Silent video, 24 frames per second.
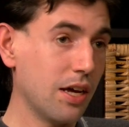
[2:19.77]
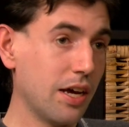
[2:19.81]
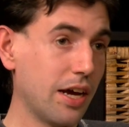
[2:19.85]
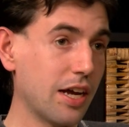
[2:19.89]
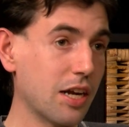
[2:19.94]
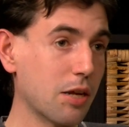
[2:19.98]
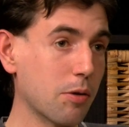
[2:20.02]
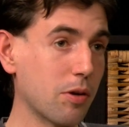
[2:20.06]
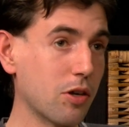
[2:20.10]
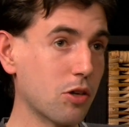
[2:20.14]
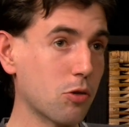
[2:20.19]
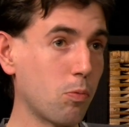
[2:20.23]

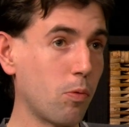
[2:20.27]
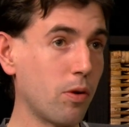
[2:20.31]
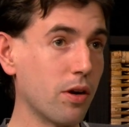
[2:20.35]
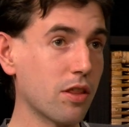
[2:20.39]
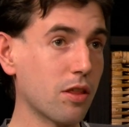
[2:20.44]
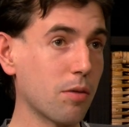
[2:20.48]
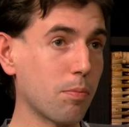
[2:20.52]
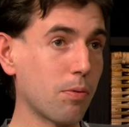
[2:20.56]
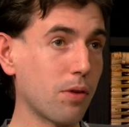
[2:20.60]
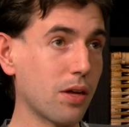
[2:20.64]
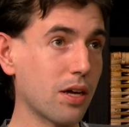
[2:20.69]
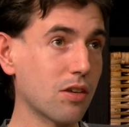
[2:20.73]
Anyways, one of
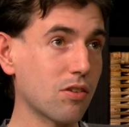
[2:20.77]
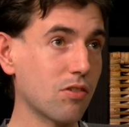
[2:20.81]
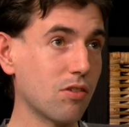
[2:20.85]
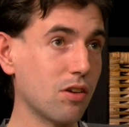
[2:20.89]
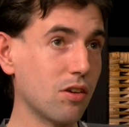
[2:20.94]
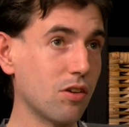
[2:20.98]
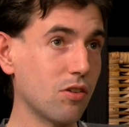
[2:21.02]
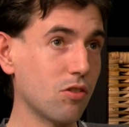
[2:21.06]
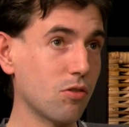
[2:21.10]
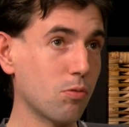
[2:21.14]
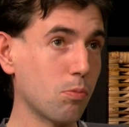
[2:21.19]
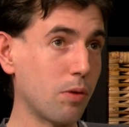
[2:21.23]
the
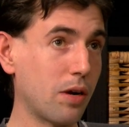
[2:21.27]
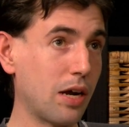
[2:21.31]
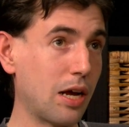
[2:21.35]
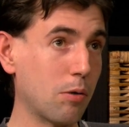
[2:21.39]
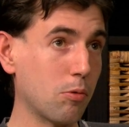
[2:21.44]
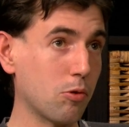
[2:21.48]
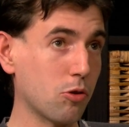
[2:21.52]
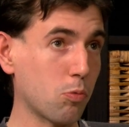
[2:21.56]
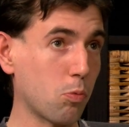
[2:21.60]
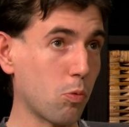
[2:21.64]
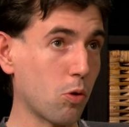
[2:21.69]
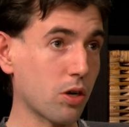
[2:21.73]
places when I
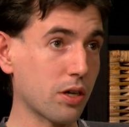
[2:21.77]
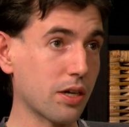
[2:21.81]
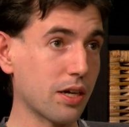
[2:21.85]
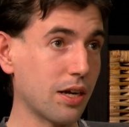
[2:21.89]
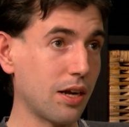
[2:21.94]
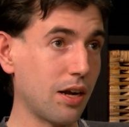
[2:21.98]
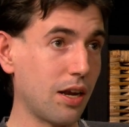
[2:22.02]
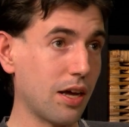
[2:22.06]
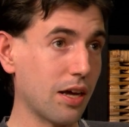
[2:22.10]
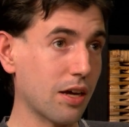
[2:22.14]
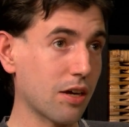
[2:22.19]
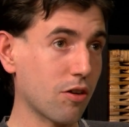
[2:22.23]
was
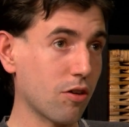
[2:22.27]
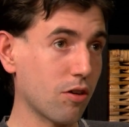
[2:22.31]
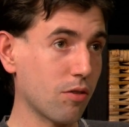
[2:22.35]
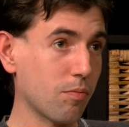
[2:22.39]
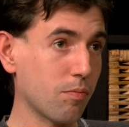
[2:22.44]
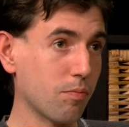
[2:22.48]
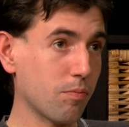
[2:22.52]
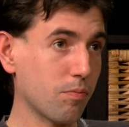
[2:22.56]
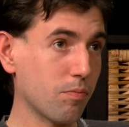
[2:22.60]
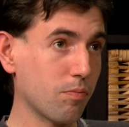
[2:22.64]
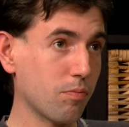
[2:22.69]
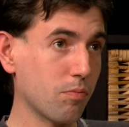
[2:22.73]
working like
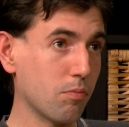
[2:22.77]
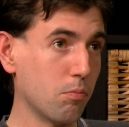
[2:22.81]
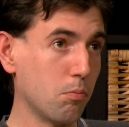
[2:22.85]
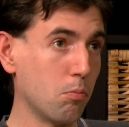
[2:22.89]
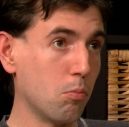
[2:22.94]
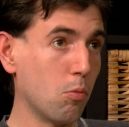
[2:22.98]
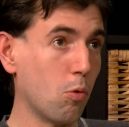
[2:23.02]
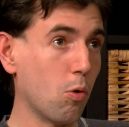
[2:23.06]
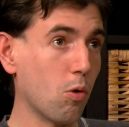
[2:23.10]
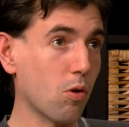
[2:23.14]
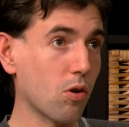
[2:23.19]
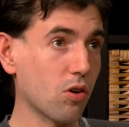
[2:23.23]

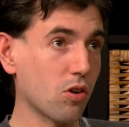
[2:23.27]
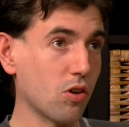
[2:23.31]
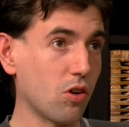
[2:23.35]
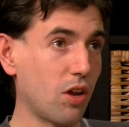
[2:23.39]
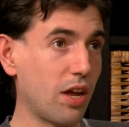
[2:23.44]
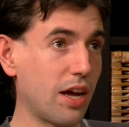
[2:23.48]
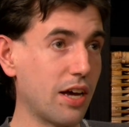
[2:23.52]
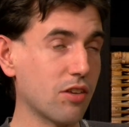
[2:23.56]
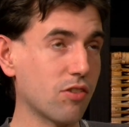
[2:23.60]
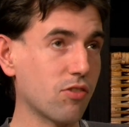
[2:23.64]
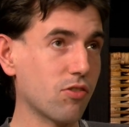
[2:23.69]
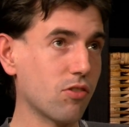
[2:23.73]
more or
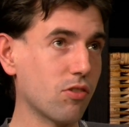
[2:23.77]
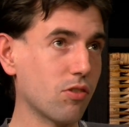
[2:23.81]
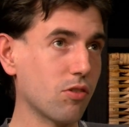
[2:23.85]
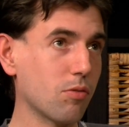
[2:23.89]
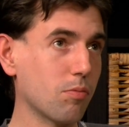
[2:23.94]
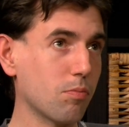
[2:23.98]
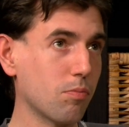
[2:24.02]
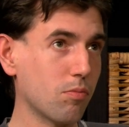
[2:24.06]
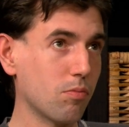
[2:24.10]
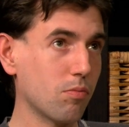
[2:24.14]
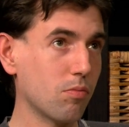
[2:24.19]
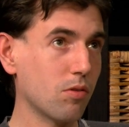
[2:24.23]

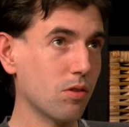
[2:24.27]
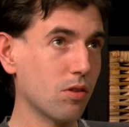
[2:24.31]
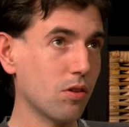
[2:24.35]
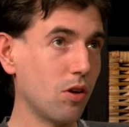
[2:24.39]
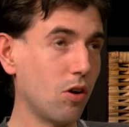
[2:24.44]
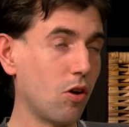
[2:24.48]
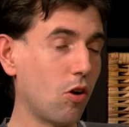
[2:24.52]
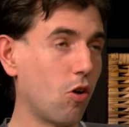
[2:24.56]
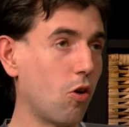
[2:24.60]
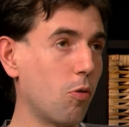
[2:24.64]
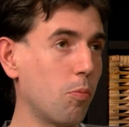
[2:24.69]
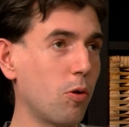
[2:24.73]
less
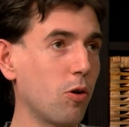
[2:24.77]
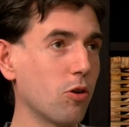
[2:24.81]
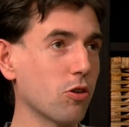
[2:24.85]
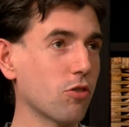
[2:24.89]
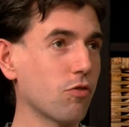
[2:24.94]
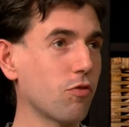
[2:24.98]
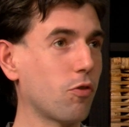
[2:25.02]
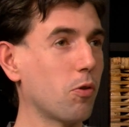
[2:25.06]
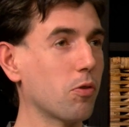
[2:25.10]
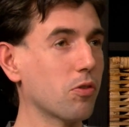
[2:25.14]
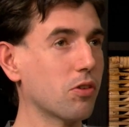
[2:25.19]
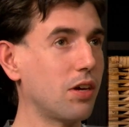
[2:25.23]

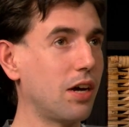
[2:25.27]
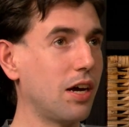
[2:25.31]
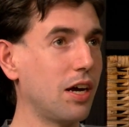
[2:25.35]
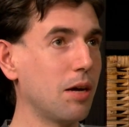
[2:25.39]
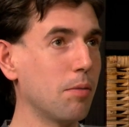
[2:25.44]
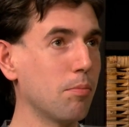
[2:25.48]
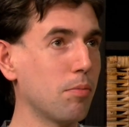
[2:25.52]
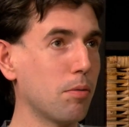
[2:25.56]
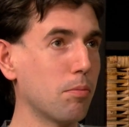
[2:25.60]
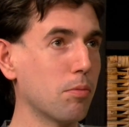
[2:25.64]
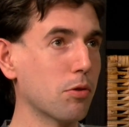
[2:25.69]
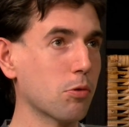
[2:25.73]
almost
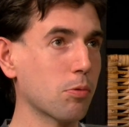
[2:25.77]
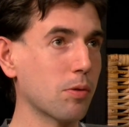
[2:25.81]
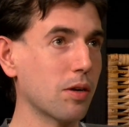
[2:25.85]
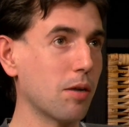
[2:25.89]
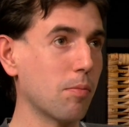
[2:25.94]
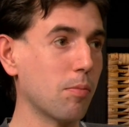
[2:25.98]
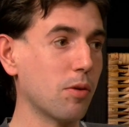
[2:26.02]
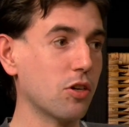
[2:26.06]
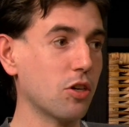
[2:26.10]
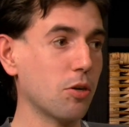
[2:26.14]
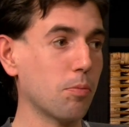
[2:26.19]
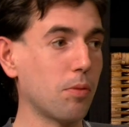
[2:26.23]
full-time, but between
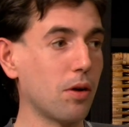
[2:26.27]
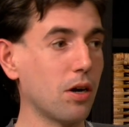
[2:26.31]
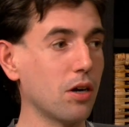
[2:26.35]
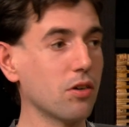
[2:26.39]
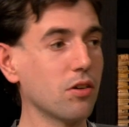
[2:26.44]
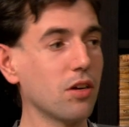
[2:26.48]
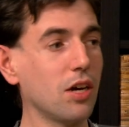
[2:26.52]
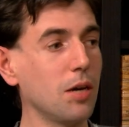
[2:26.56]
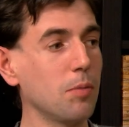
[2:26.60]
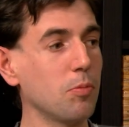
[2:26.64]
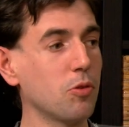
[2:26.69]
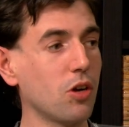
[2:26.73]
a bunch of
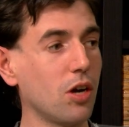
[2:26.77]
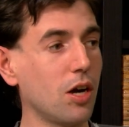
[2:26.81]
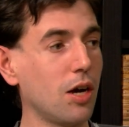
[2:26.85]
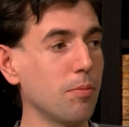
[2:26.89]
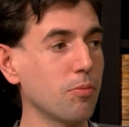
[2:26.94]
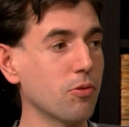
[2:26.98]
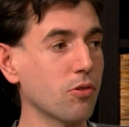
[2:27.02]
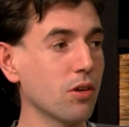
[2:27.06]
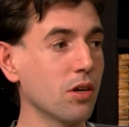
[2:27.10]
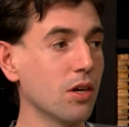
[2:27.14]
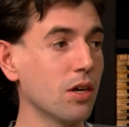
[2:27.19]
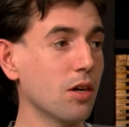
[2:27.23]
part-time
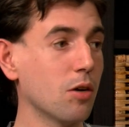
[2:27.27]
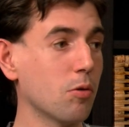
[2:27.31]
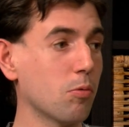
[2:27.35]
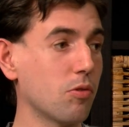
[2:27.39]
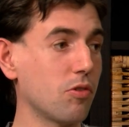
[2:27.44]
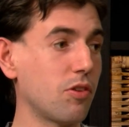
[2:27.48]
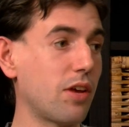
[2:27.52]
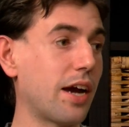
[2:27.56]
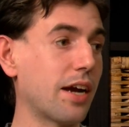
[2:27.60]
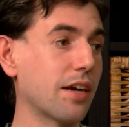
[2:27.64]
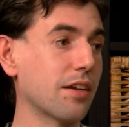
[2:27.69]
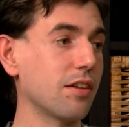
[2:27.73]
jobs,
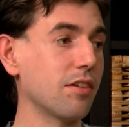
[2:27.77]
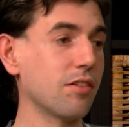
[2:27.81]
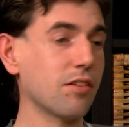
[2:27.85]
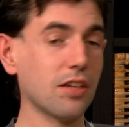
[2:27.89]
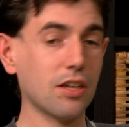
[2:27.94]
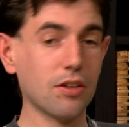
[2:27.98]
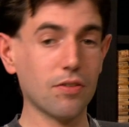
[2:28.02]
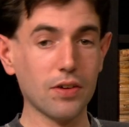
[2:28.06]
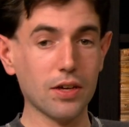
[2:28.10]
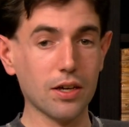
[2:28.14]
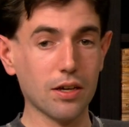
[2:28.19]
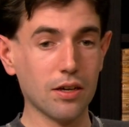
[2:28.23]
was
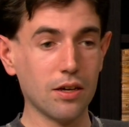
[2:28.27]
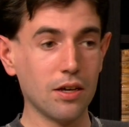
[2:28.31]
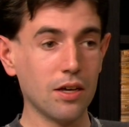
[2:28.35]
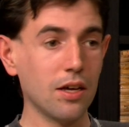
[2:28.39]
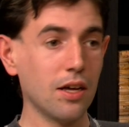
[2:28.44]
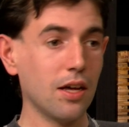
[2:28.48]
ActonTV.